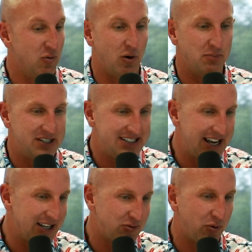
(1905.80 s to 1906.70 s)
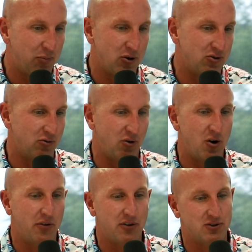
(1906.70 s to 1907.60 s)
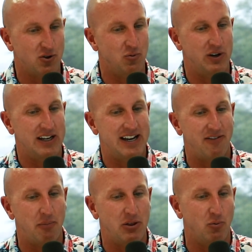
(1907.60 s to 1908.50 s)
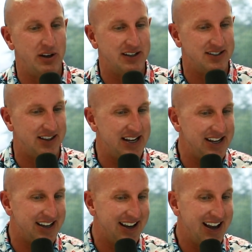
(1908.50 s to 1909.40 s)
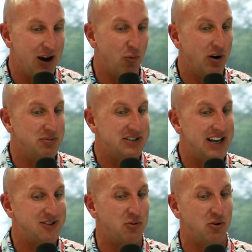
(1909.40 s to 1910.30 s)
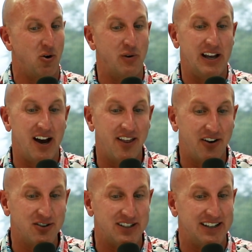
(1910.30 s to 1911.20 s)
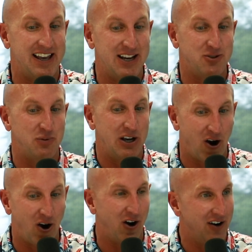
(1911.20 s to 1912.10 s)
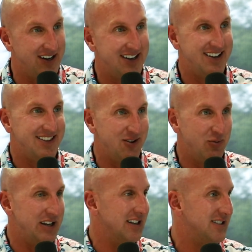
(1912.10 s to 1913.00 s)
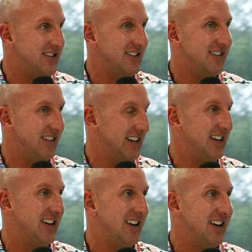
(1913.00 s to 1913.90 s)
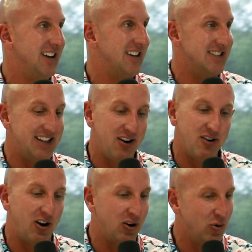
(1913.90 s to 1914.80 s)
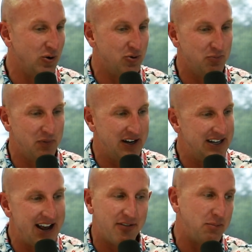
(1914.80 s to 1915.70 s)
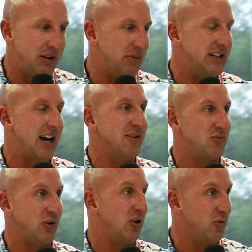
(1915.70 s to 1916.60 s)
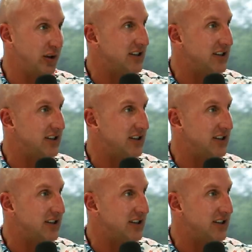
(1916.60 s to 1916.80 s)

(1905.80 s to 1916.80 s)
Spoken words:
We're obsessed with personal growth so that we can never be the weakest link, and we're obsessed with growing others in case we are the weakest link, because there are going to inevitably be times where you're the